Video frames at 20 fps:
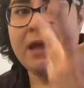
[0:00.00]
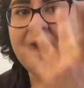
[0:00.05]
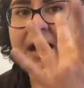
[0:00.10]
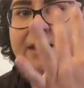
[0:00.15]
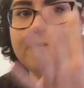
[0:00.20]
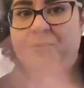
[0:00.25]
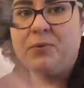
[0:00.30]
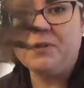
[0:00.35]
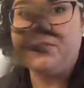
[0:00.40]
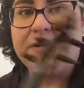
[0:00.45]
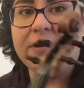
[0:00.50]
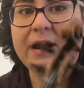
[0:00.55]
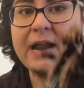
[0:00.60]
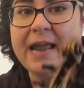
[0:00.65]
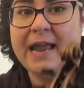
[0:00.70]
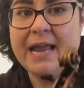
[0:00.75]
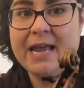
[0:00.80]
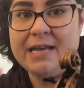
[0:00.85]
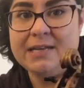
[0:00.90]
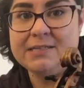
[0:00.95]
and with our
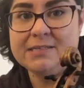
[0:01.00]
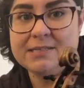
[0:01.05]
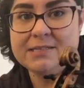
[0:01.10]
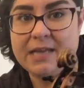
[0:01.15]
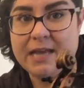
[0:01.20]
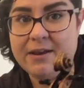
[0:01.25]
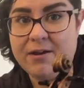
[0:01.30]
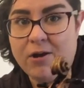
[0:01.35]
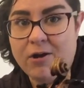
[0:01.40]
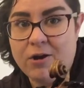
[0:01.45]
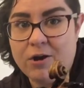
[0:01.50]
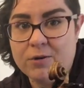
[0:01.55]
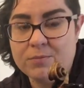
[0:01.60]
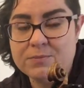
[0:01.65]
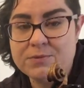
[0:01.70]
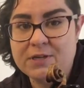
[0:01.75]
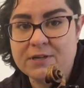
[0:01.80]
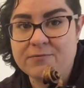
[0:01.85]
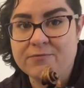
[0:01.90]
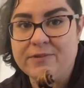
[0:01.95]
hands and
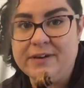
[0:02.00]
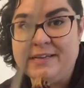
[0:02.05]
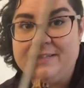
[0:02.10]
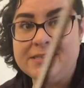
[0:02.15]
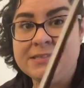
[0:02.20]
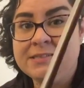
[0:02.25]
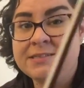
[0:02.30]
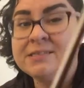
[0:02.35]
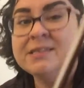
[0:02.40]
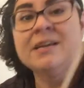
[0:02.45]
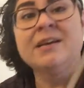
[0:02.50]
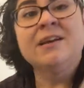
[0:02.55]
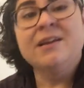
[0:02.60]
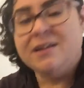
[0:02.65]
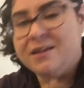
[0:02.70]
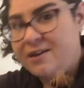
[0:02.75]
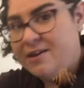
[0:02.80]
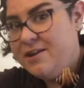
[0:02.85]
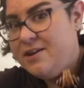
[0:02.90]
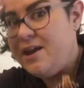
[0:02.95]
arms and wrists.
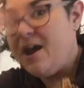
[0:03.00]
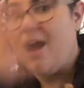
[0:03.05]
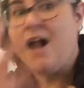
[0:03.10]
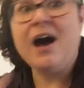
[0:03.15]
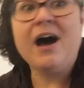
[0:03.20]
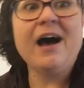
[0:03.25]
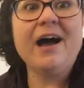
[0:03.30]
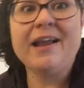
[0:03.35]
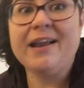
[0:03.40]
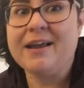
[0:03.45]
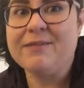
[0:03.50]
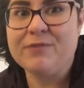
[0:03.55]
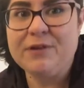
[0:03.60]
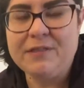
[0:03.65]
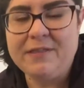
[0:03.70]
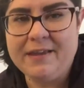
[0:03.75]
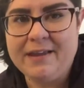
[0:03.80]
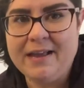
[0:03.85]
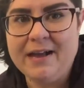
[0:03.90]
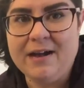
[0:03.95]
Not everything